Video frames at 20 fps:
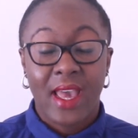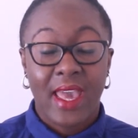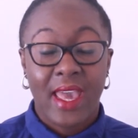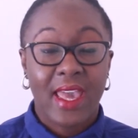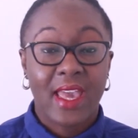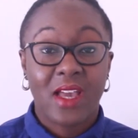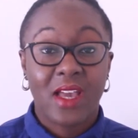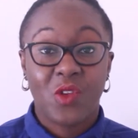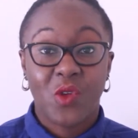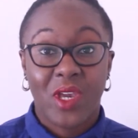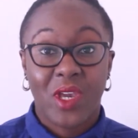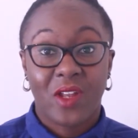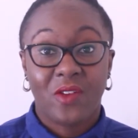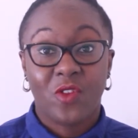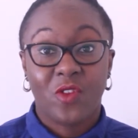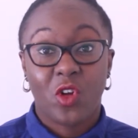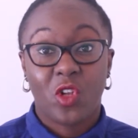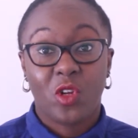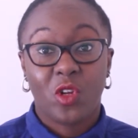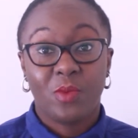and you can
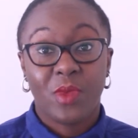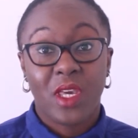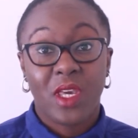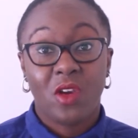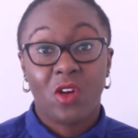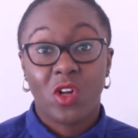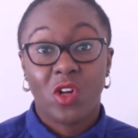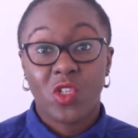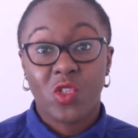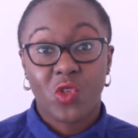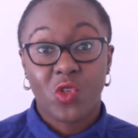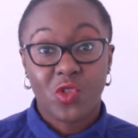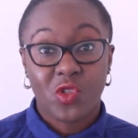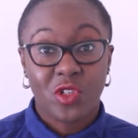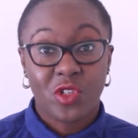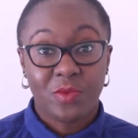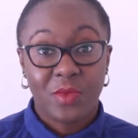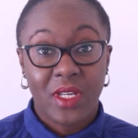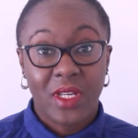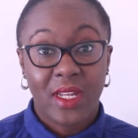follow me on
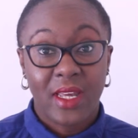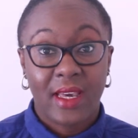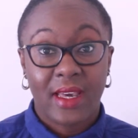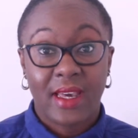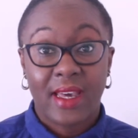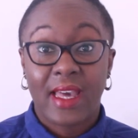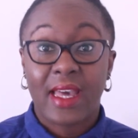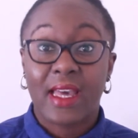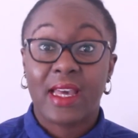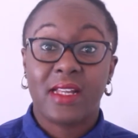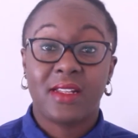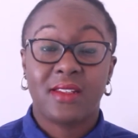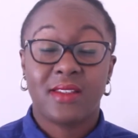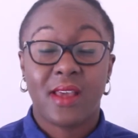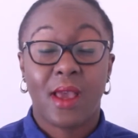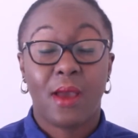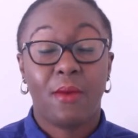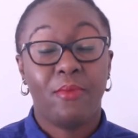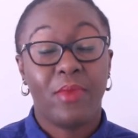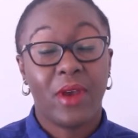social media
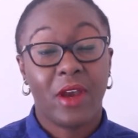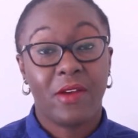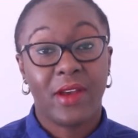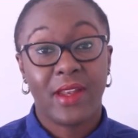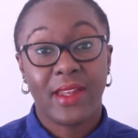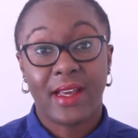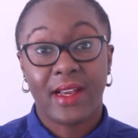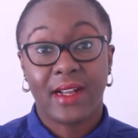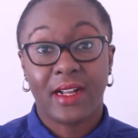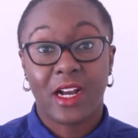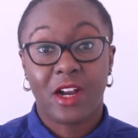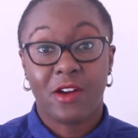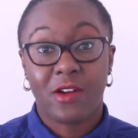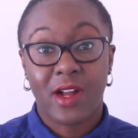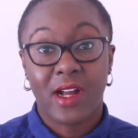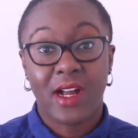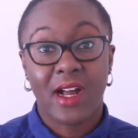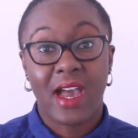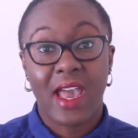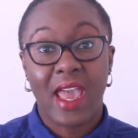at Berry
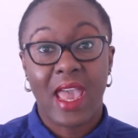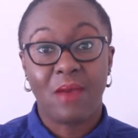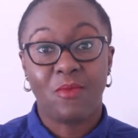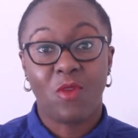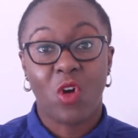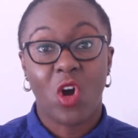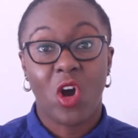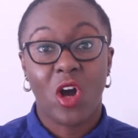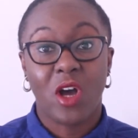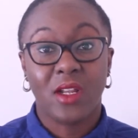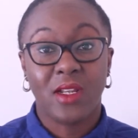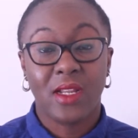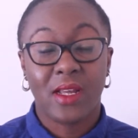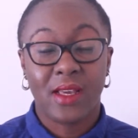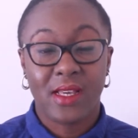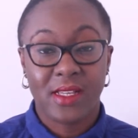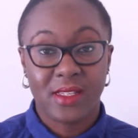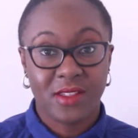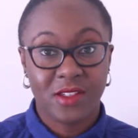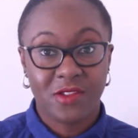Dakara. I am on
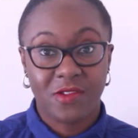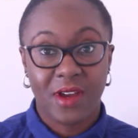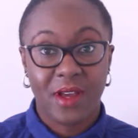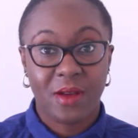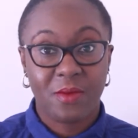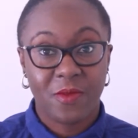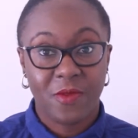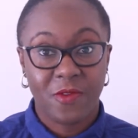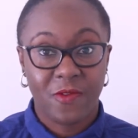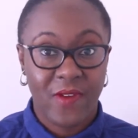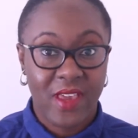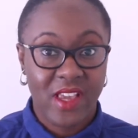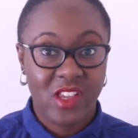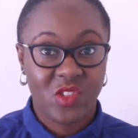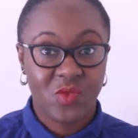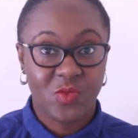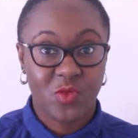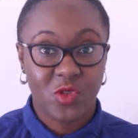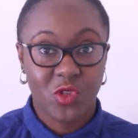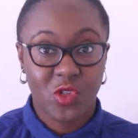Instagram,
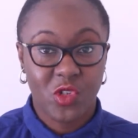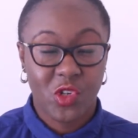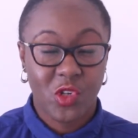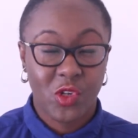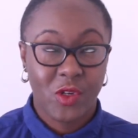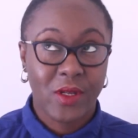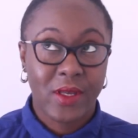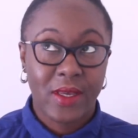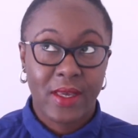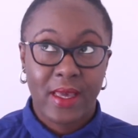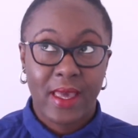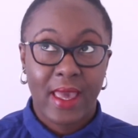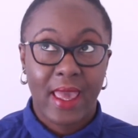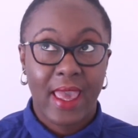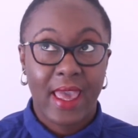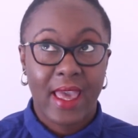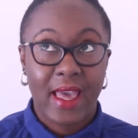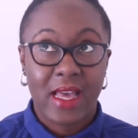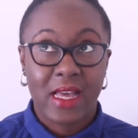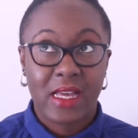Facebook,
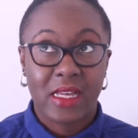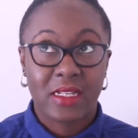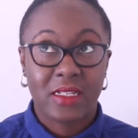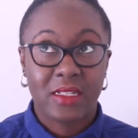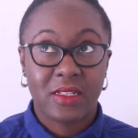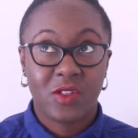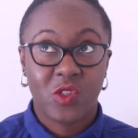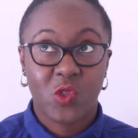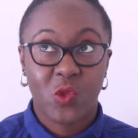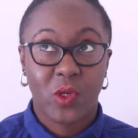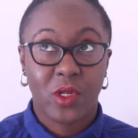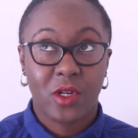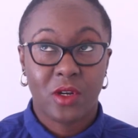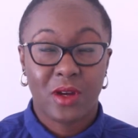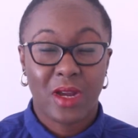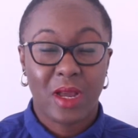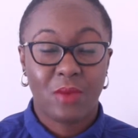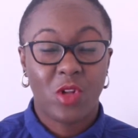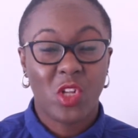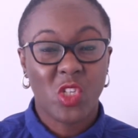and
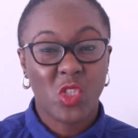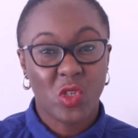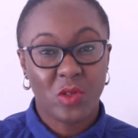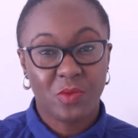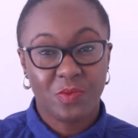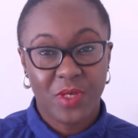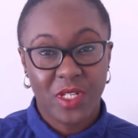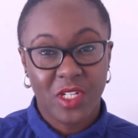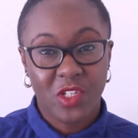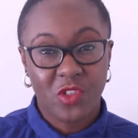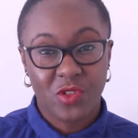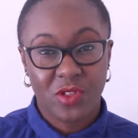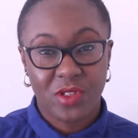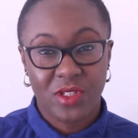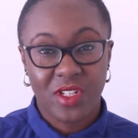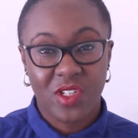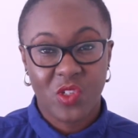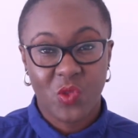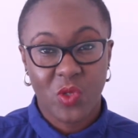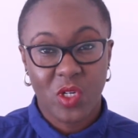Twitter. I'm also on
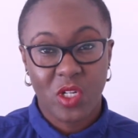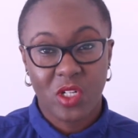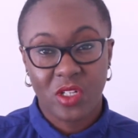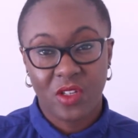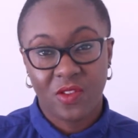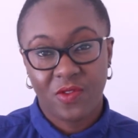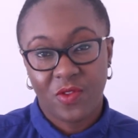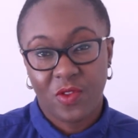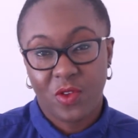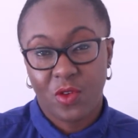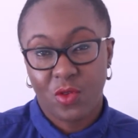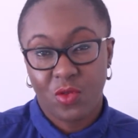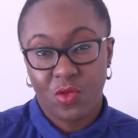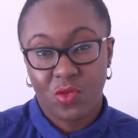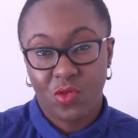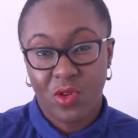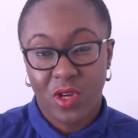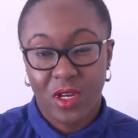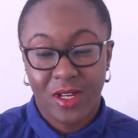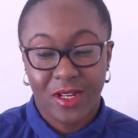Pinterest as well if
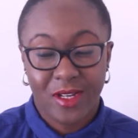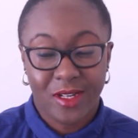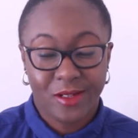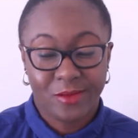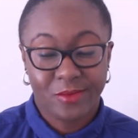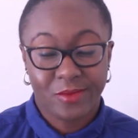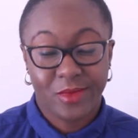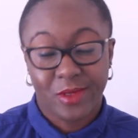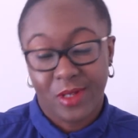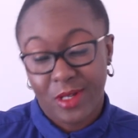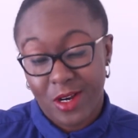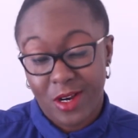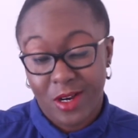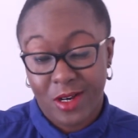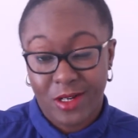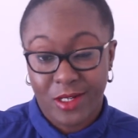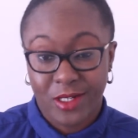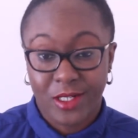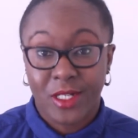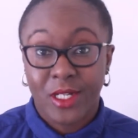you
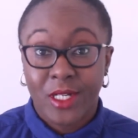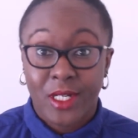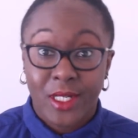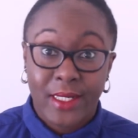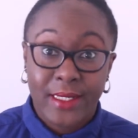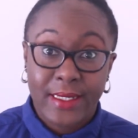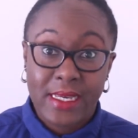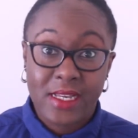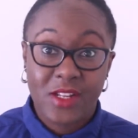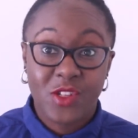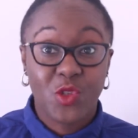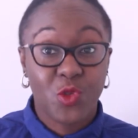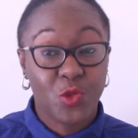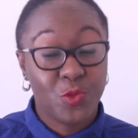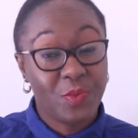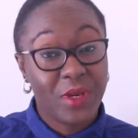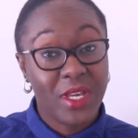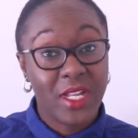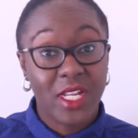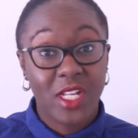are into
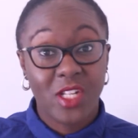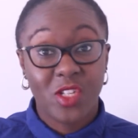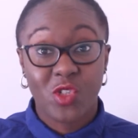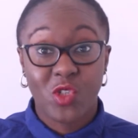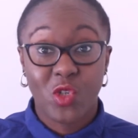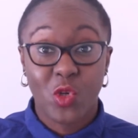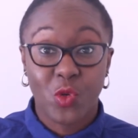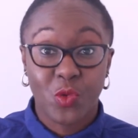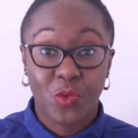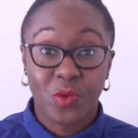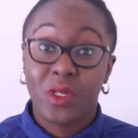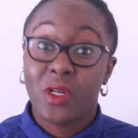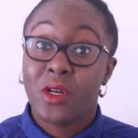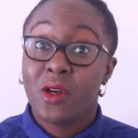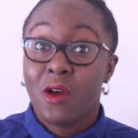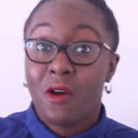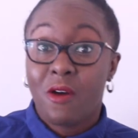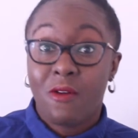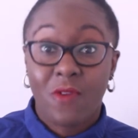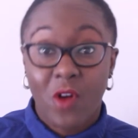pinning. So
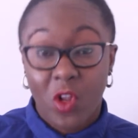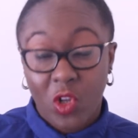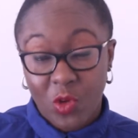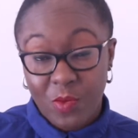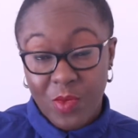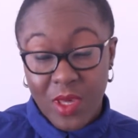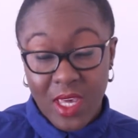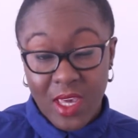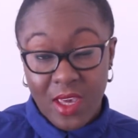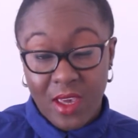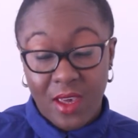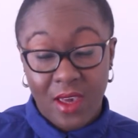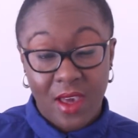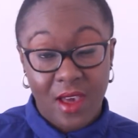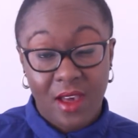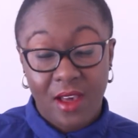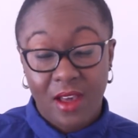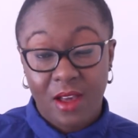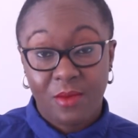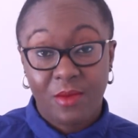follow me
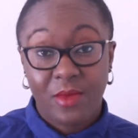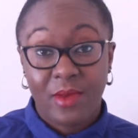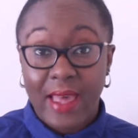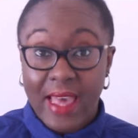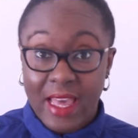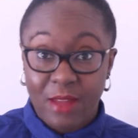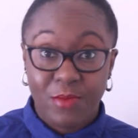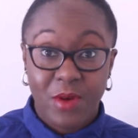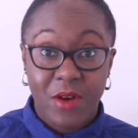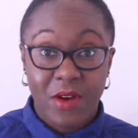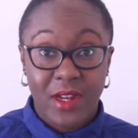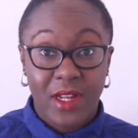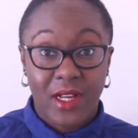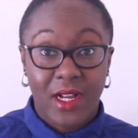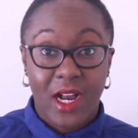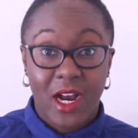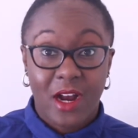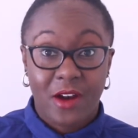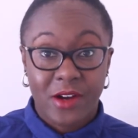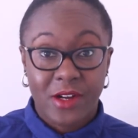at Berry
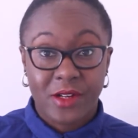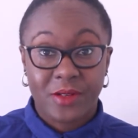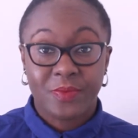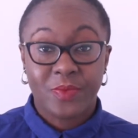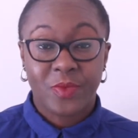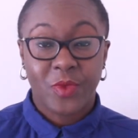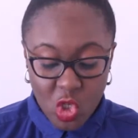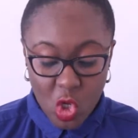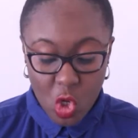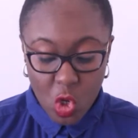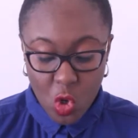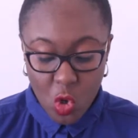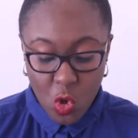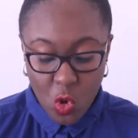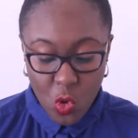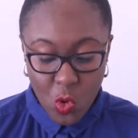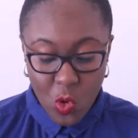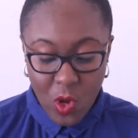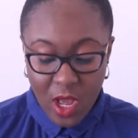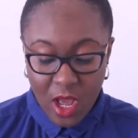Dakara.
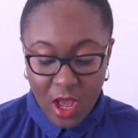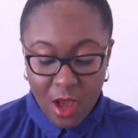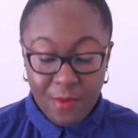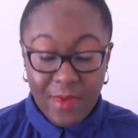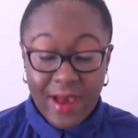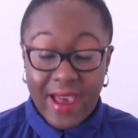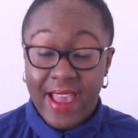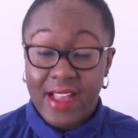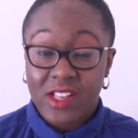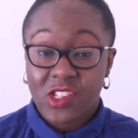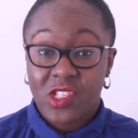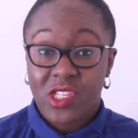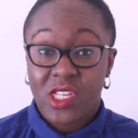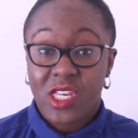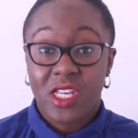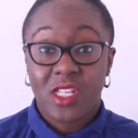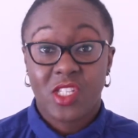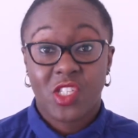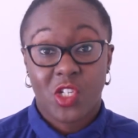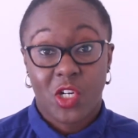So I
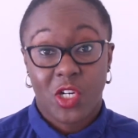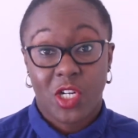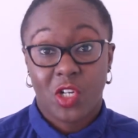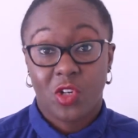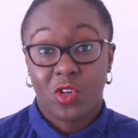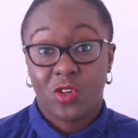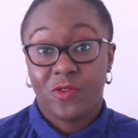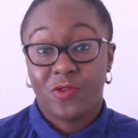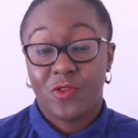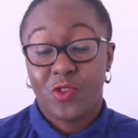actually started off